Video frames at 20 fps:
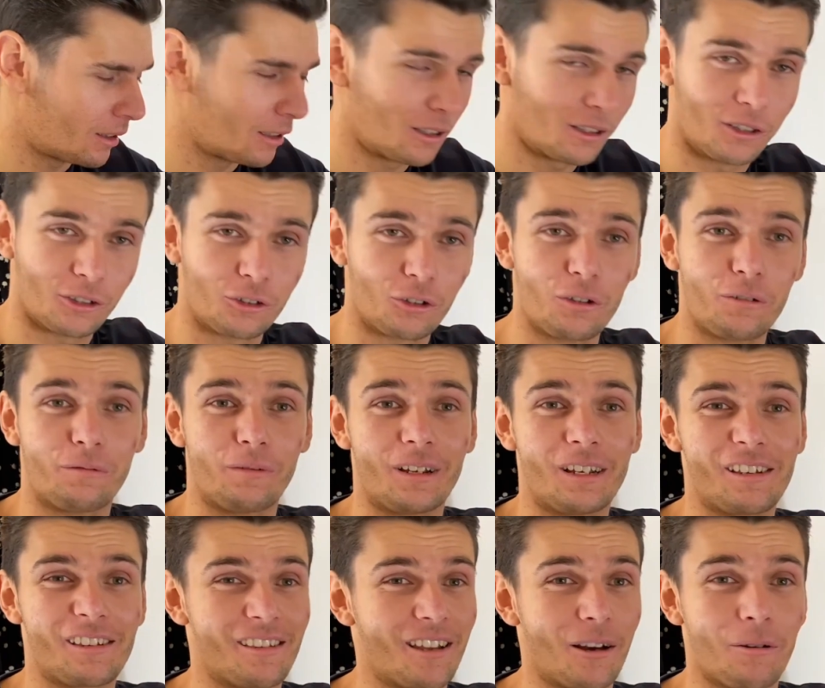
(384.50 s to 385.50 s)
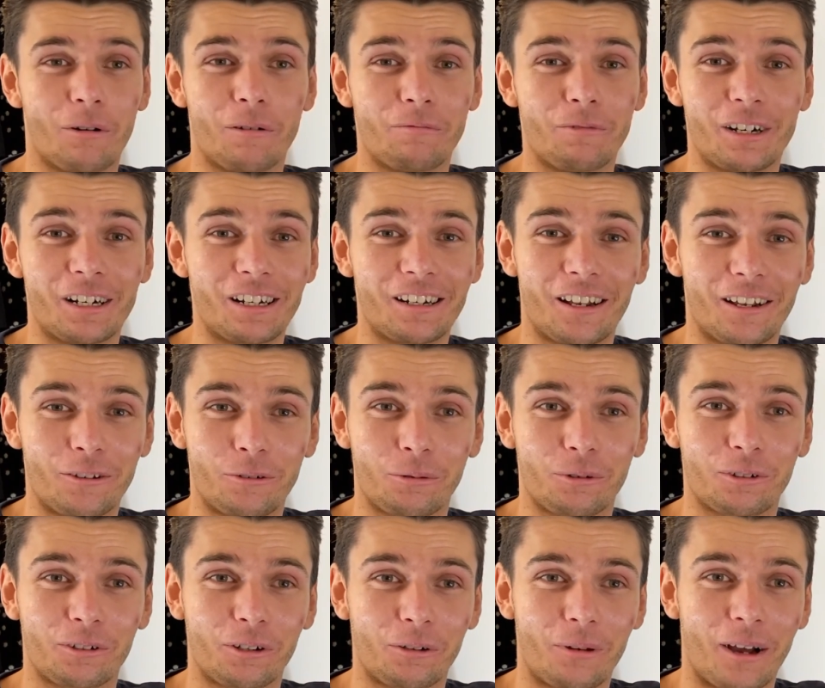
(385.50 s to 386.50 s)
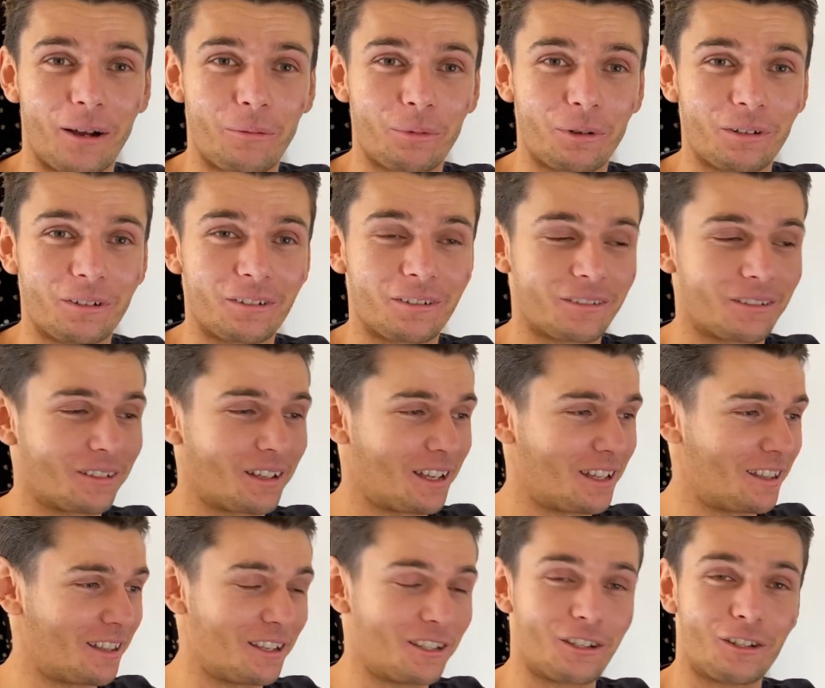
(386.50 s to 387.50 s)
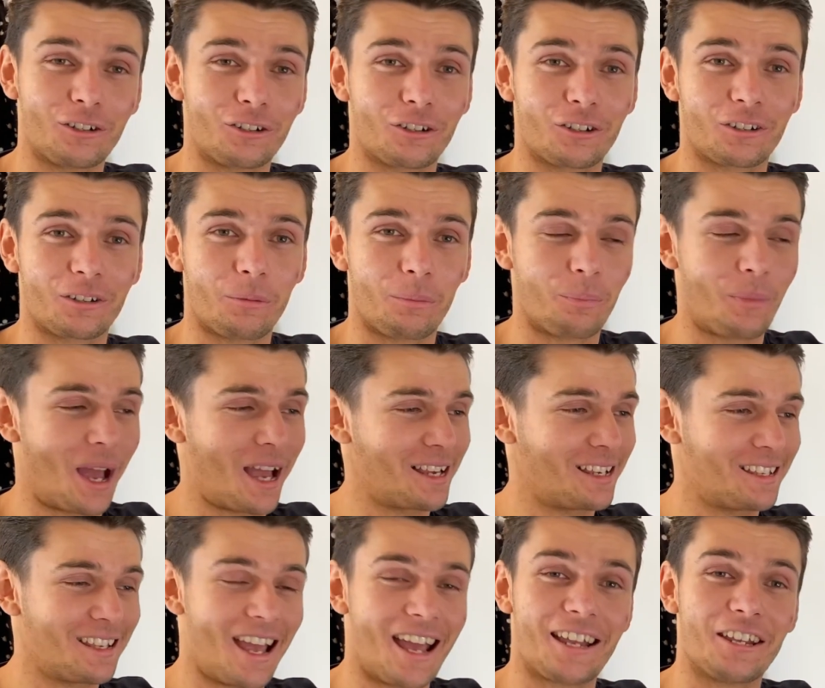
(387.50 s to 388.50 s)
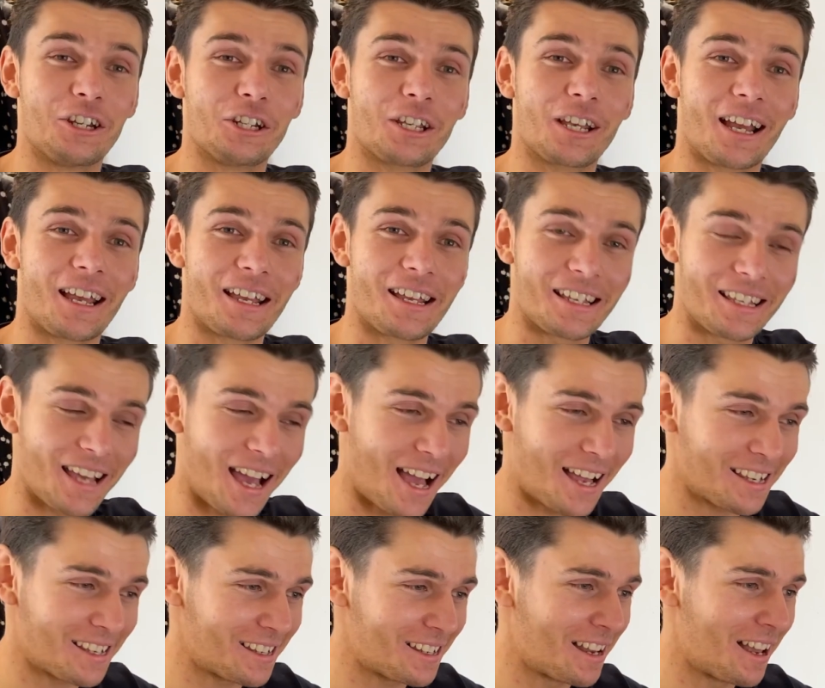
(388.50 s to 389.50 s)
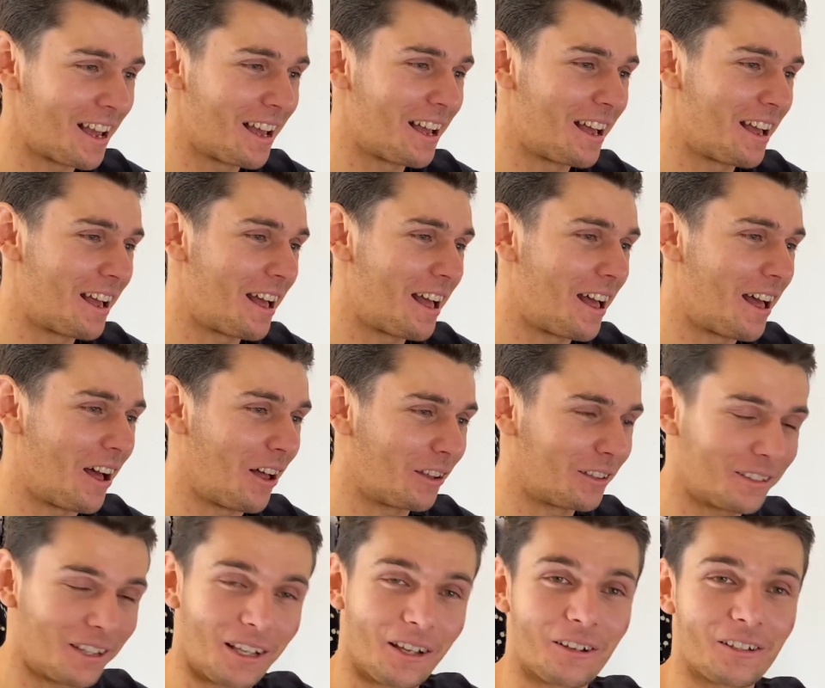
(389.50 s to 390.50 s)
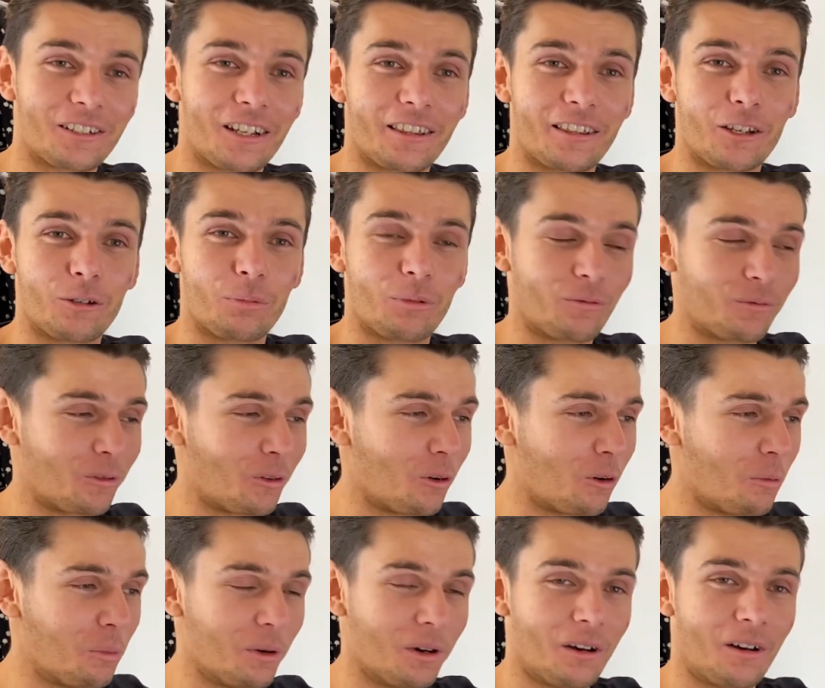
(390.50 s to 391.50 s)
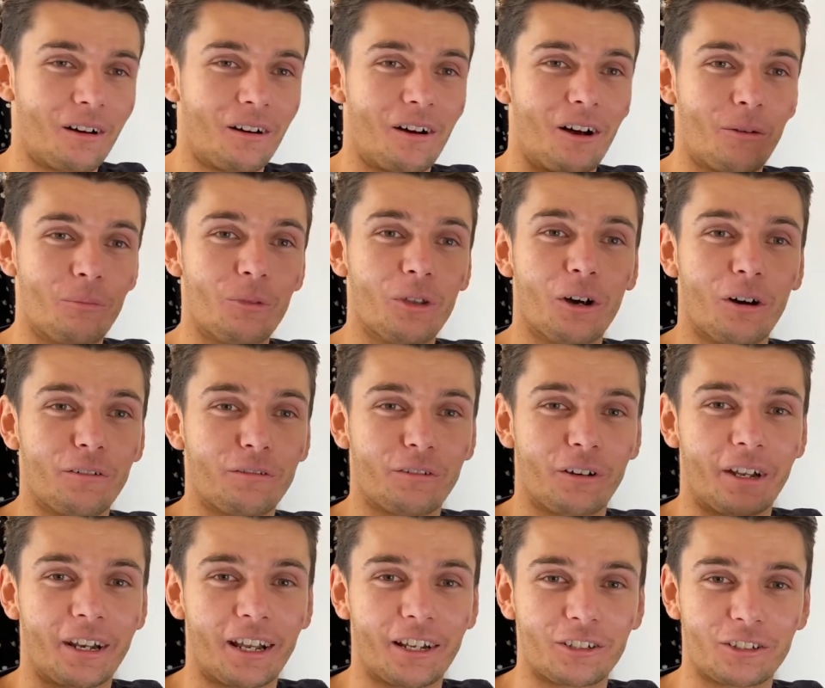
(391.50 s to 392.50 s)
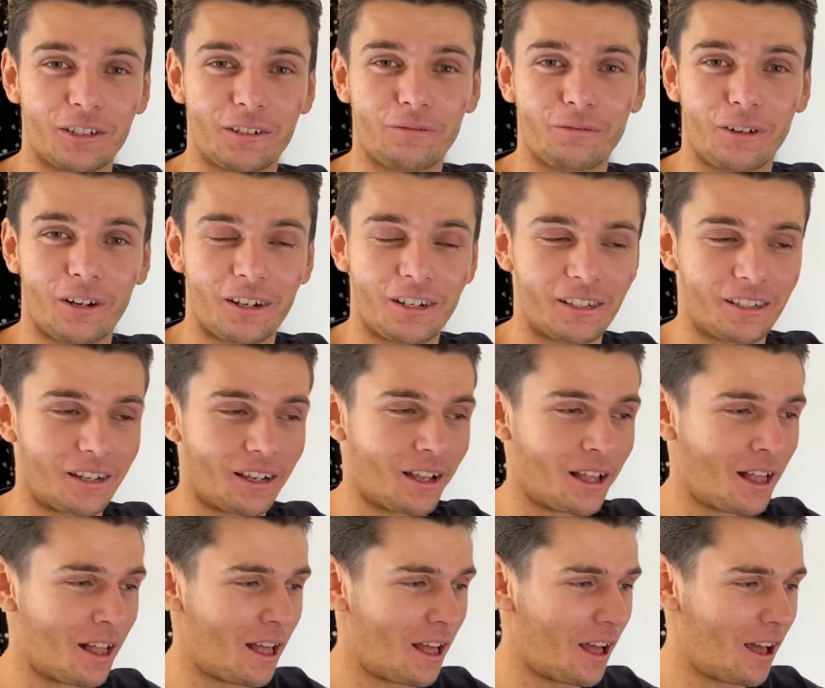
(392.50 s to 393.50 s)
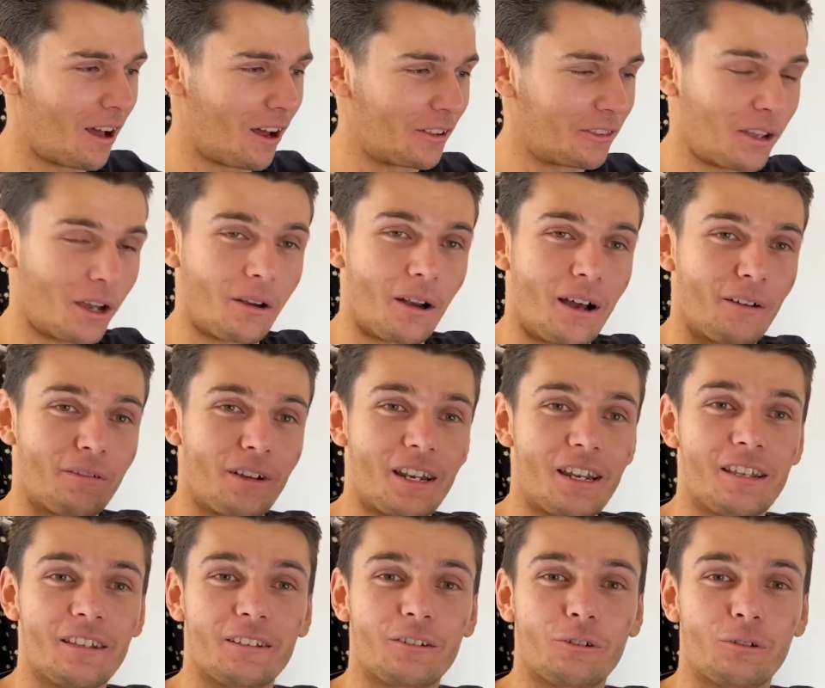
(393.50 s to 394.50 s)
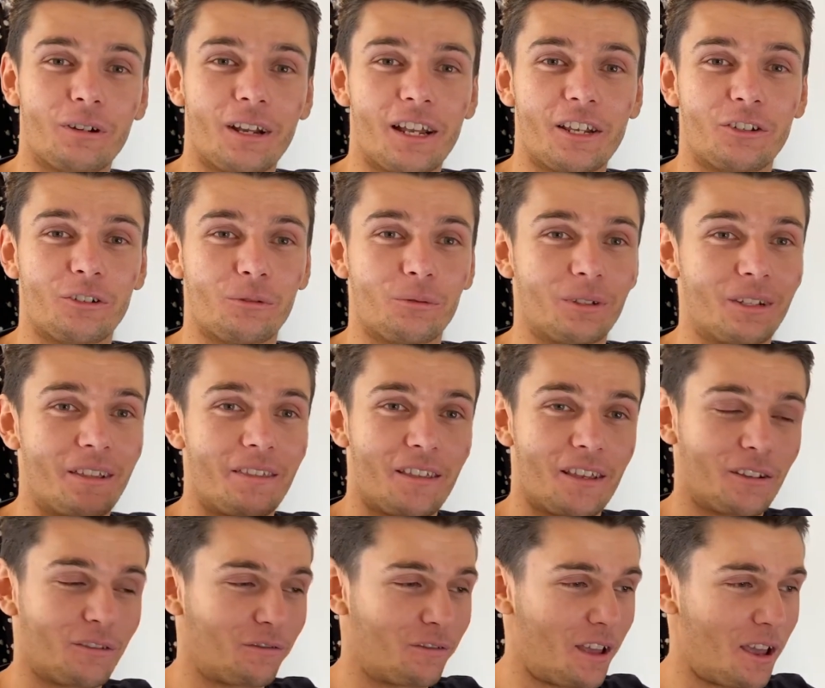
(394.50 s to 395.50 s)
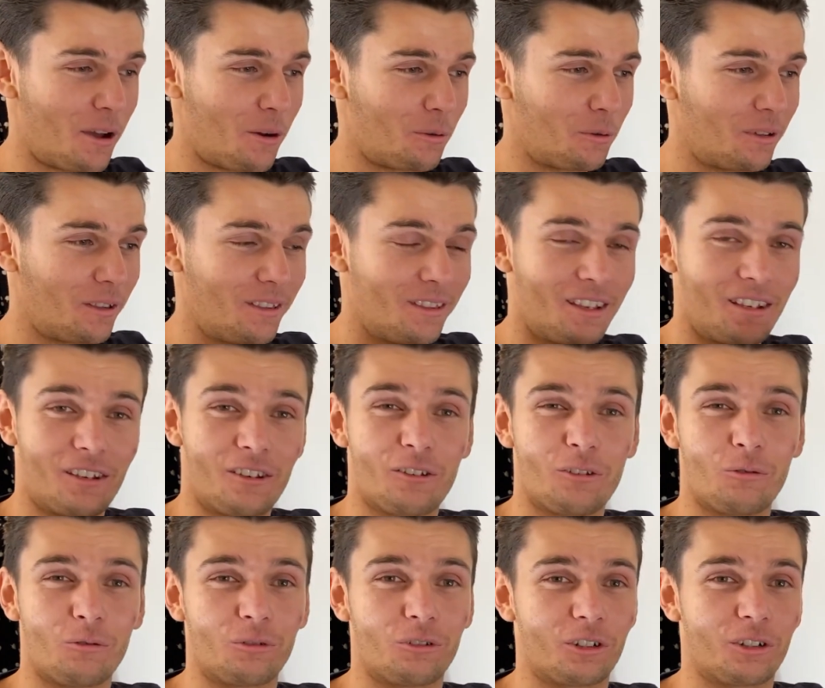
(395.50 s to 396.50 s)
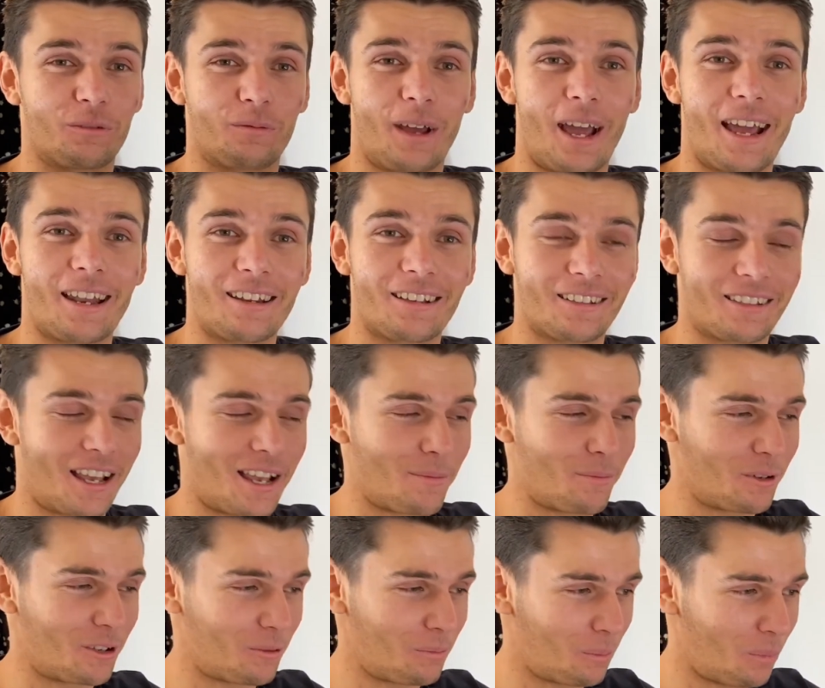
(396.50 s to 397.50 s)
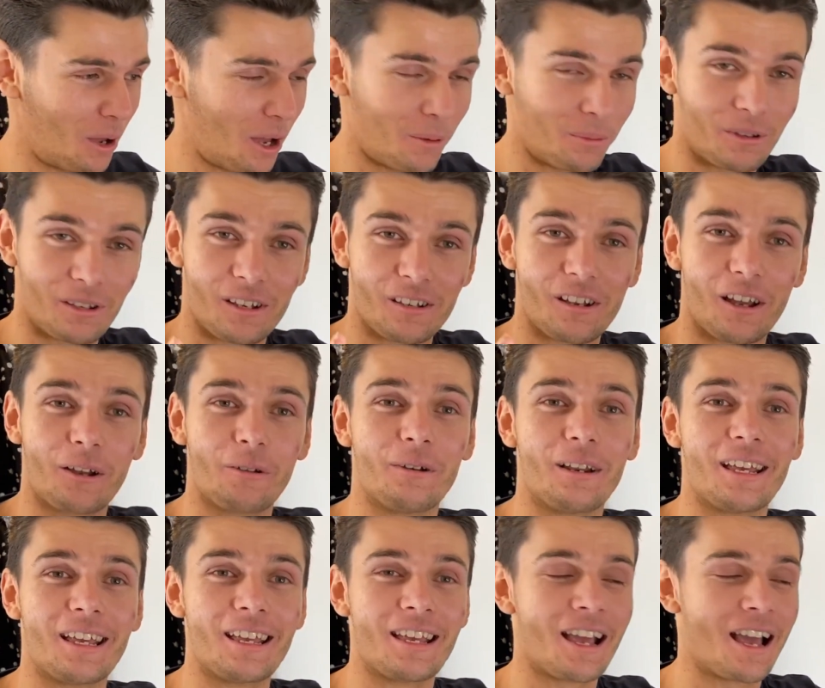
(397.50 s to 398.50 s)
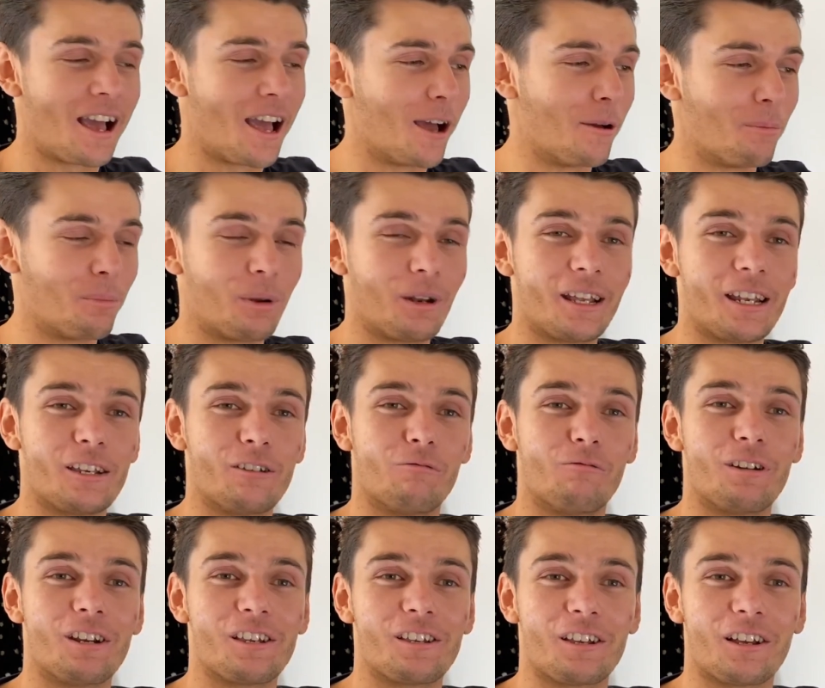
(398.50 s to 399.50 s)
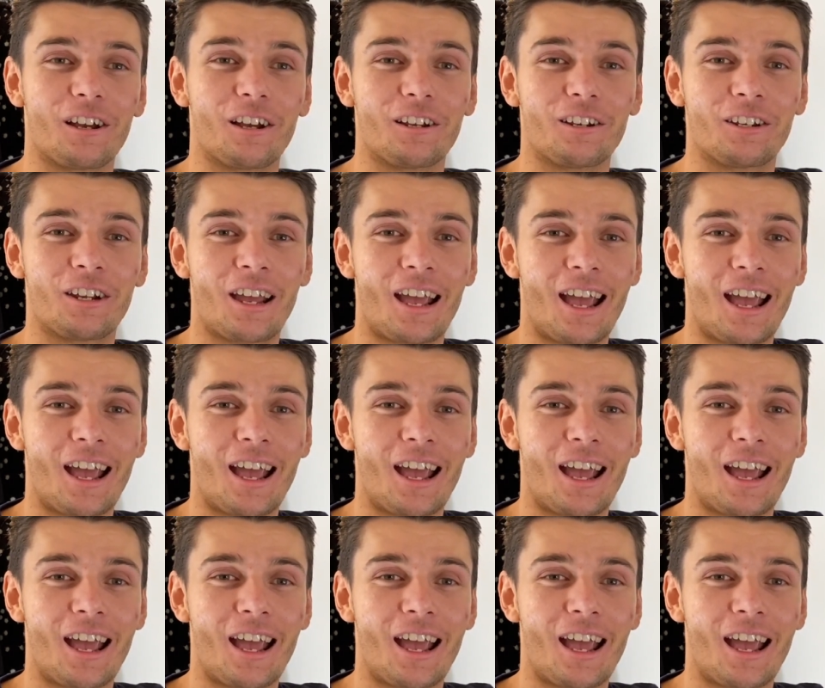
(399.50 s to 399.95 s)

The truth is, no one really knows what's going to happen. This is just the best educated guess. I think I said this before, but I'm not a financial advisor. I don't have any credentials in this field. This is all just for entertainment purposes only, and please research